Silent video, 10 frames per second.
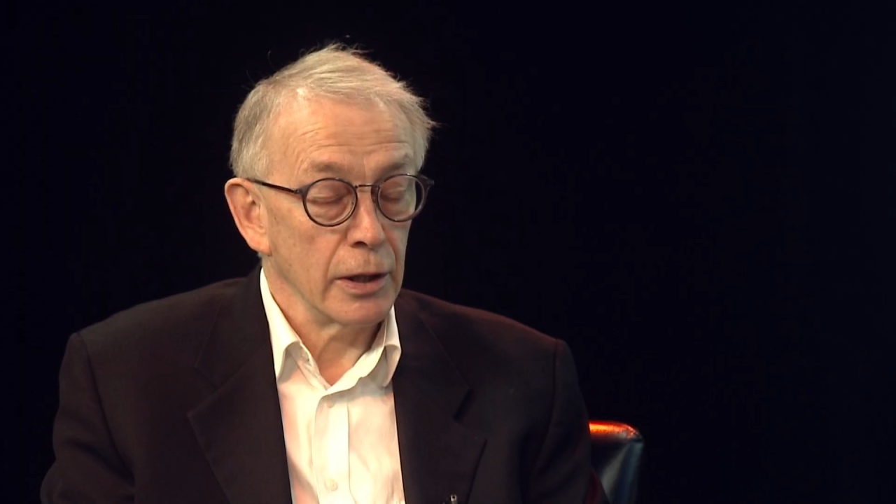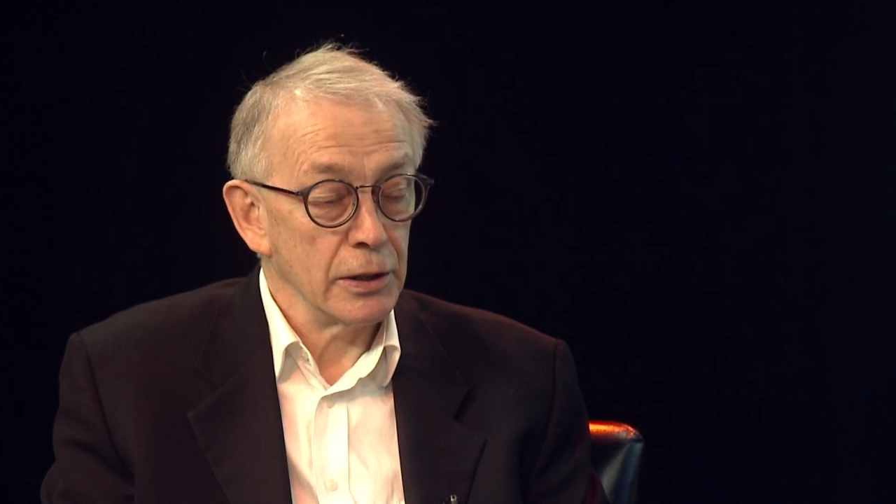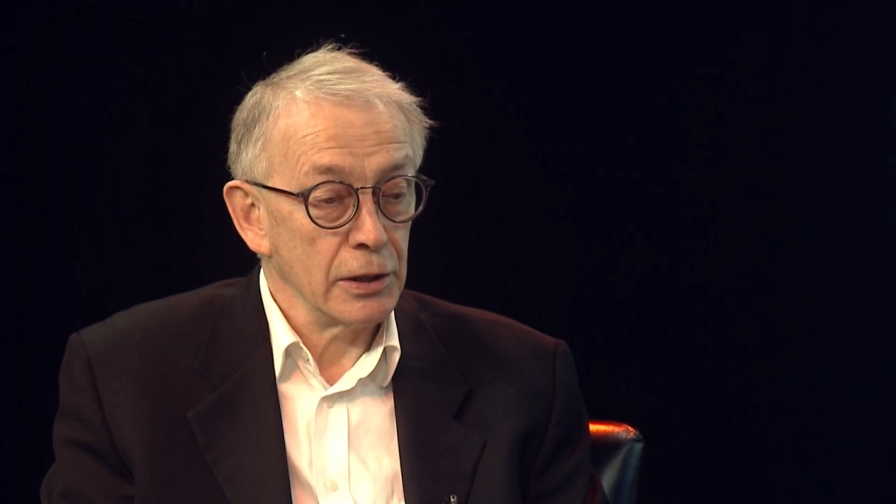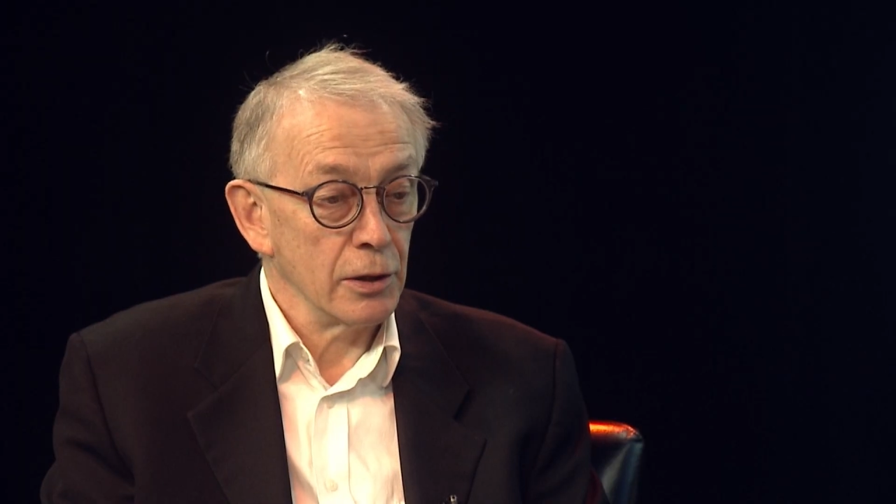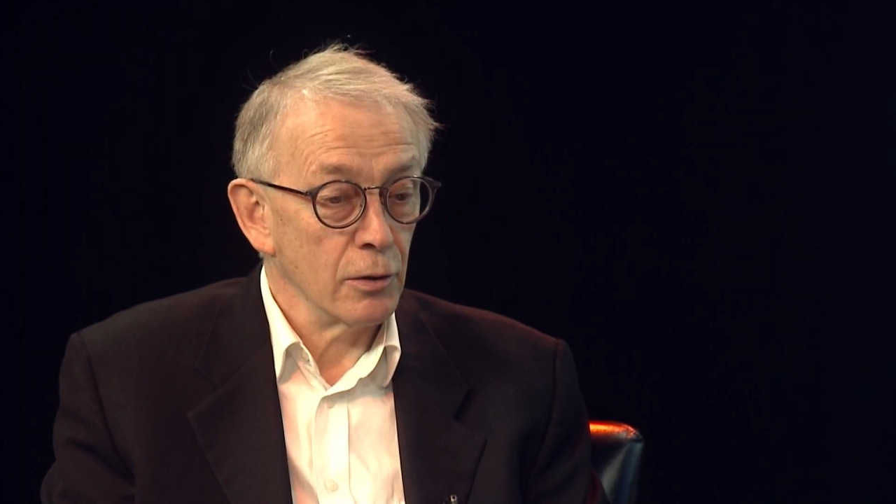
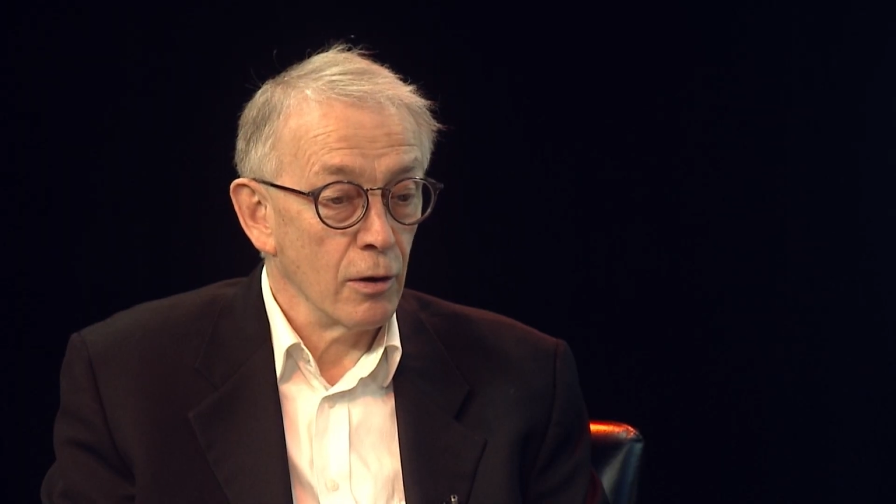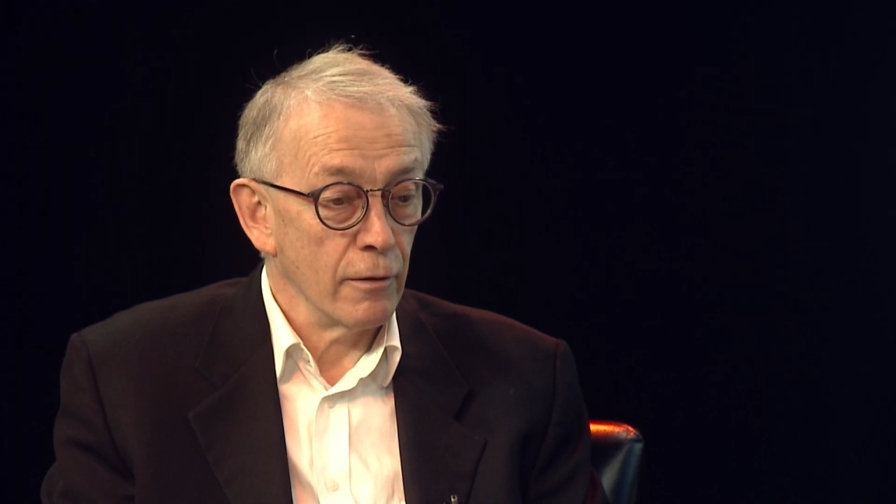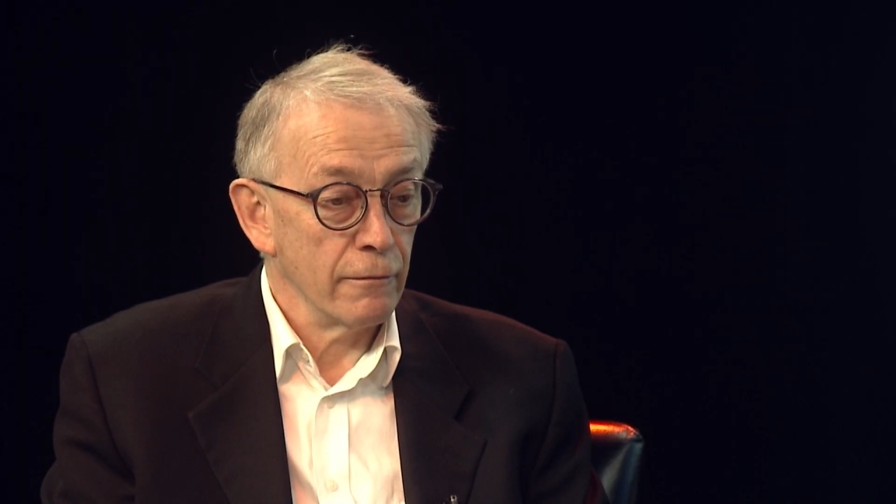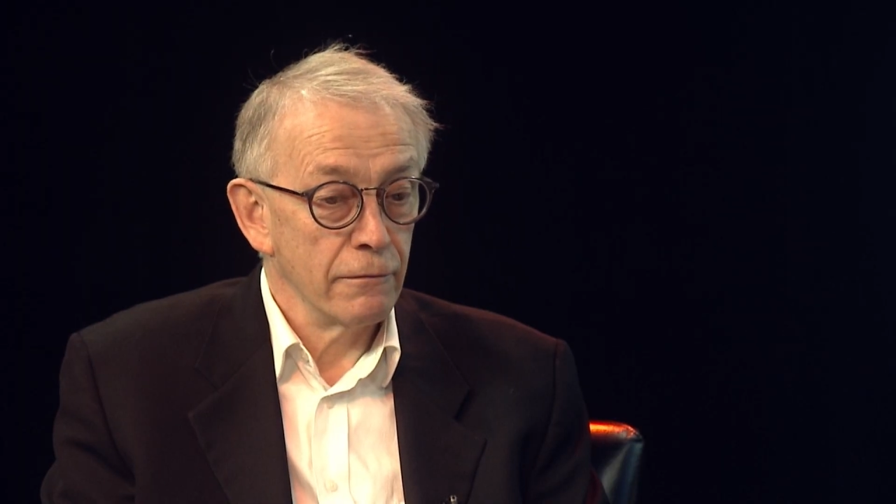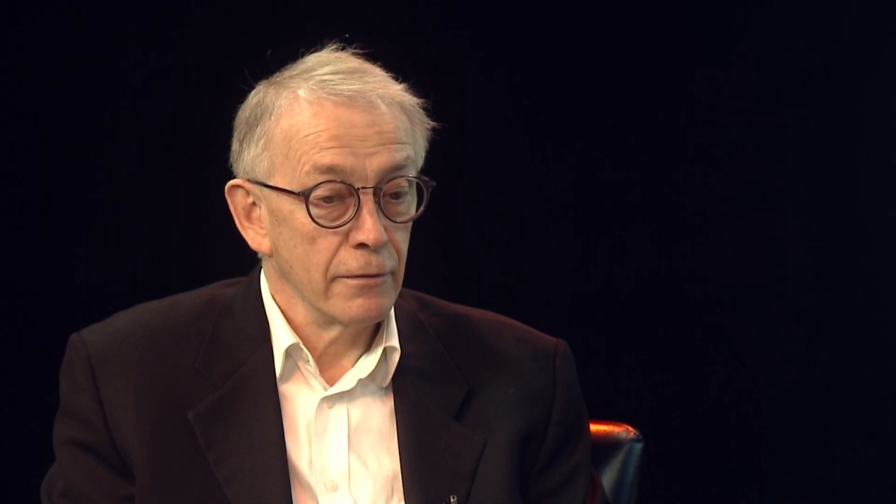whole idea
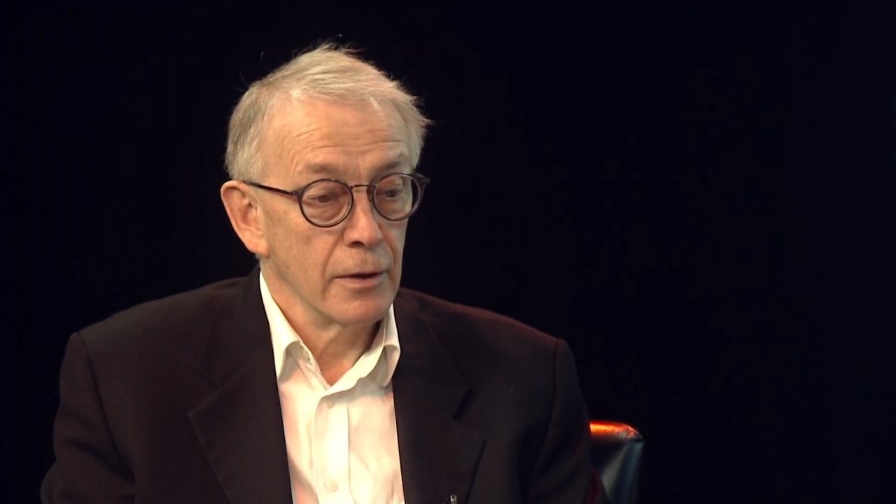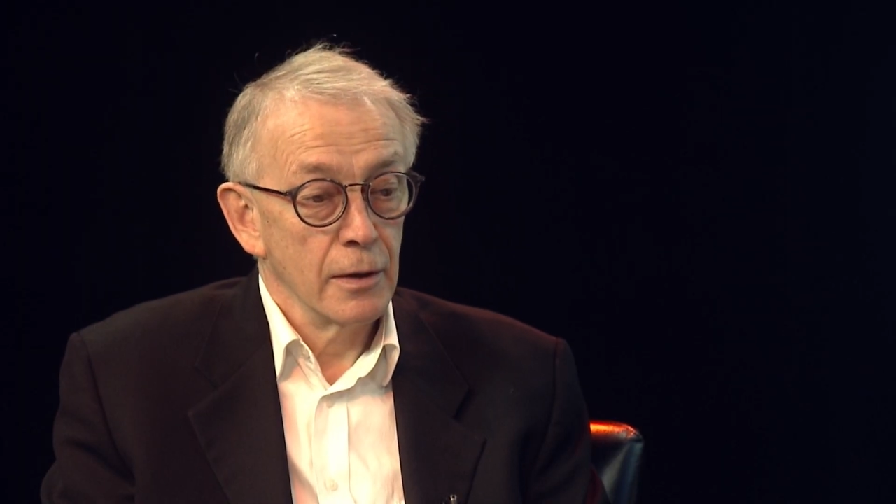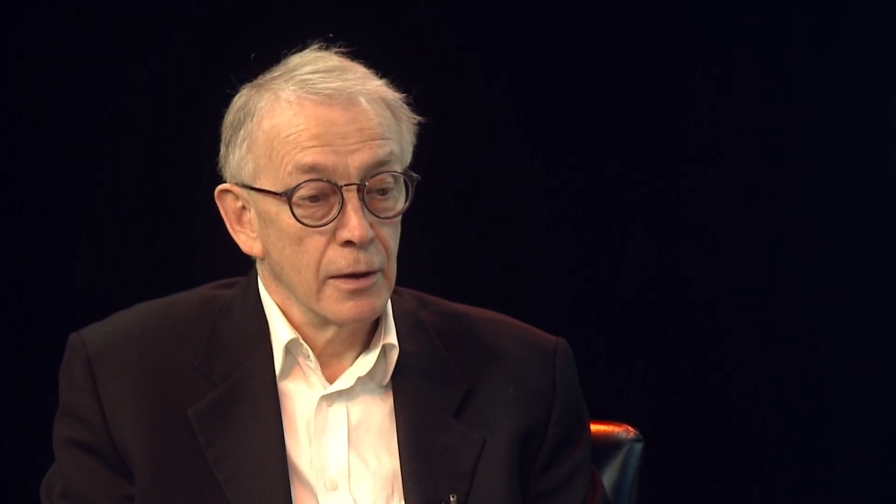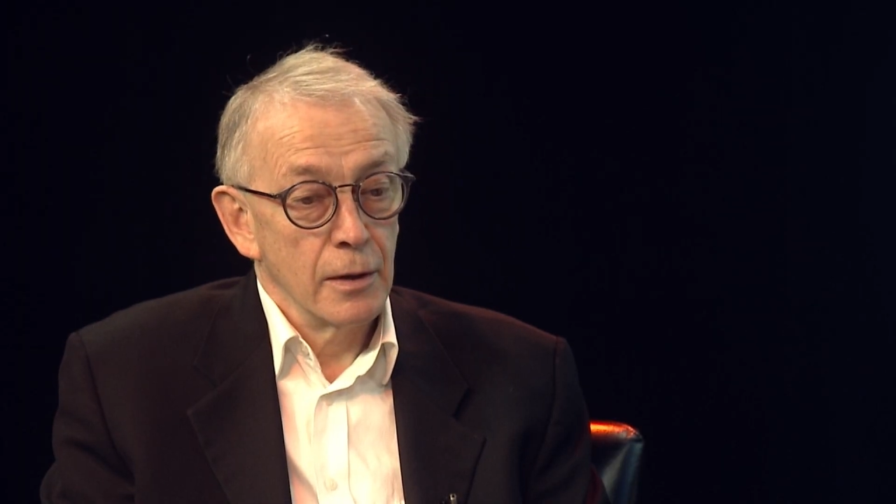of